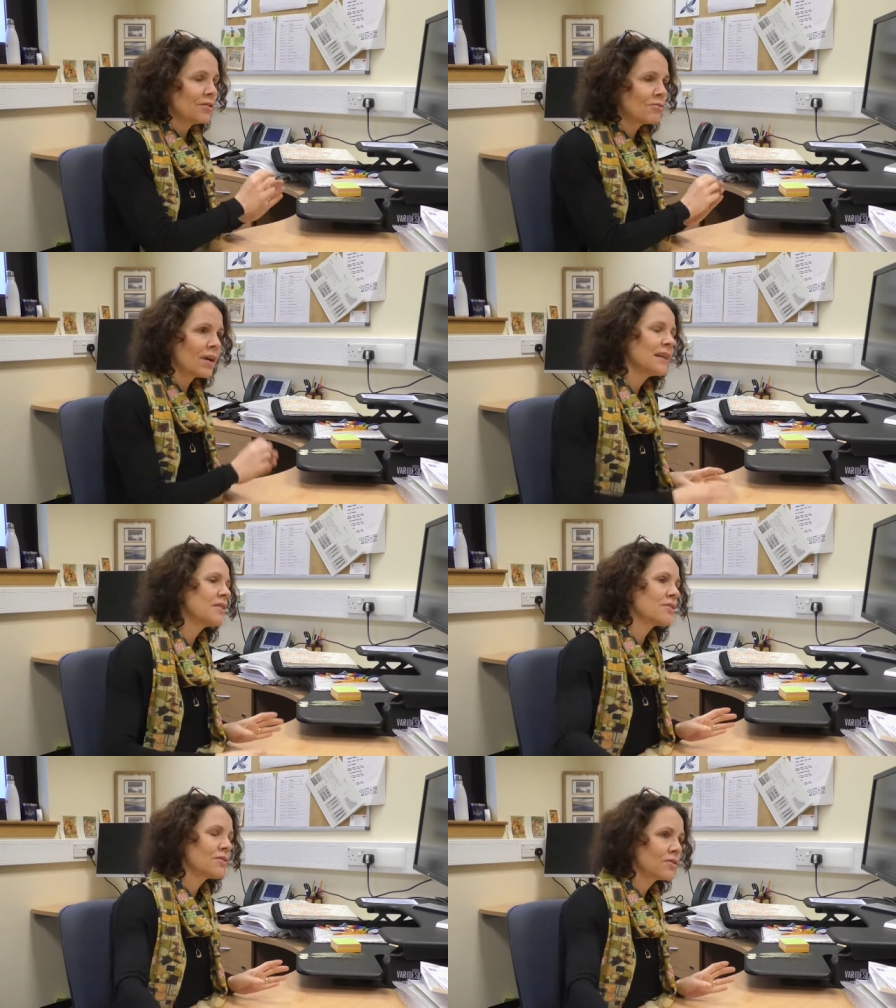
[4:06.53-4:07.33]

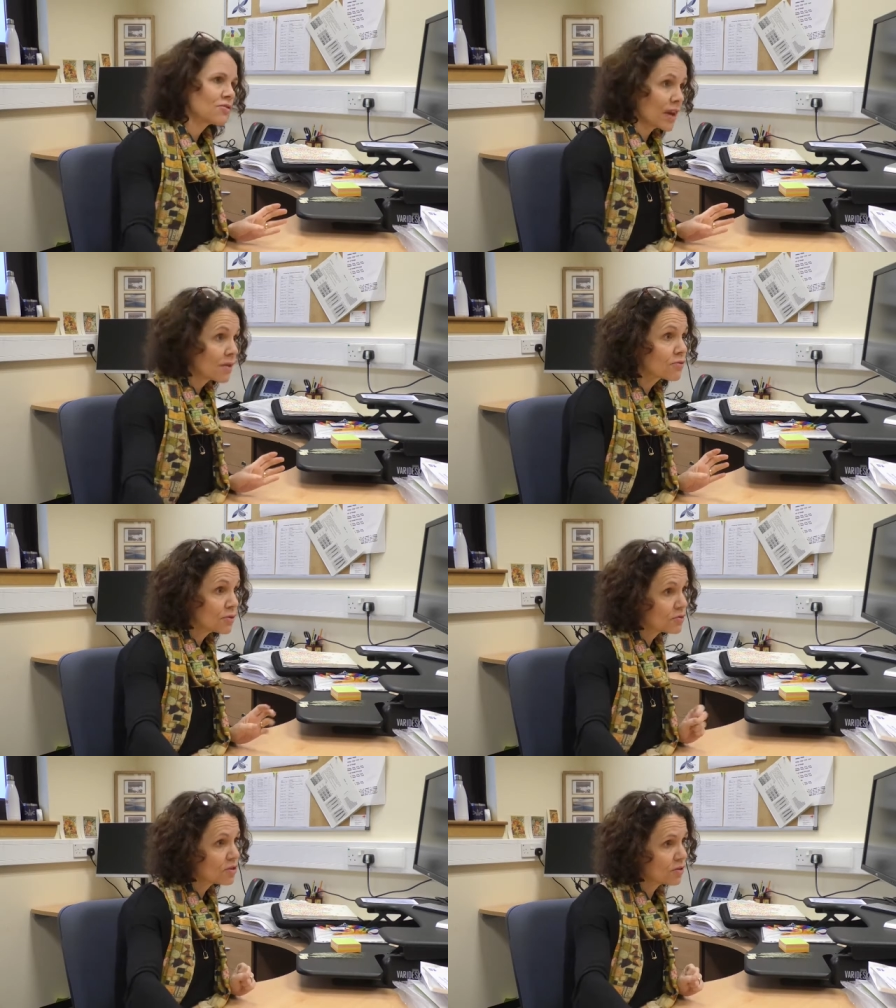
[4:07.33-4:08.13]
right straight
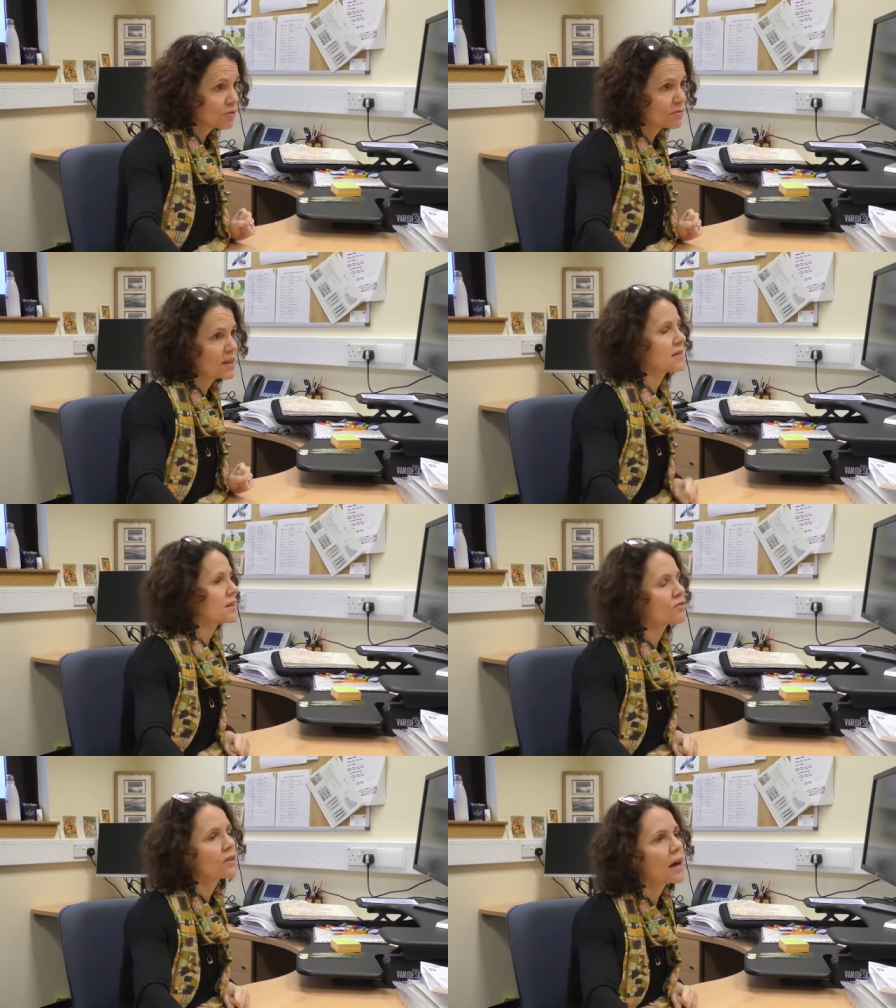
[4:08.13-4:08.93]
through to the
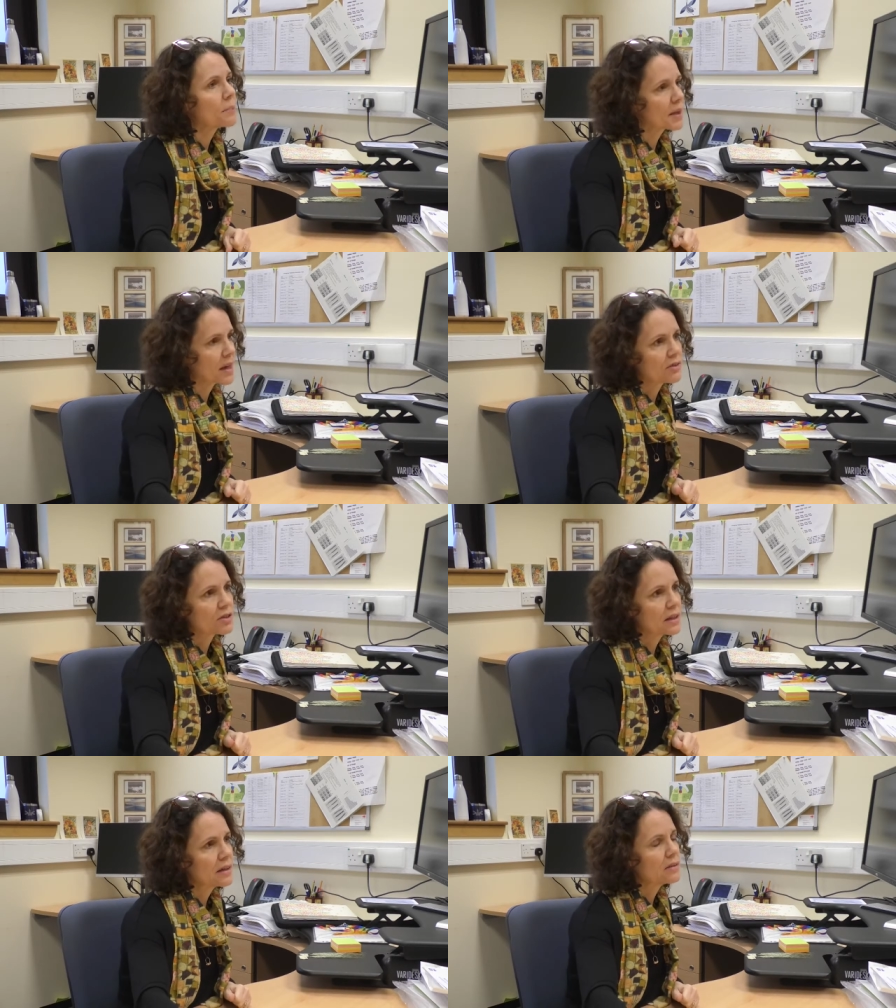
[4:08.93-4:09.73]
industrial application.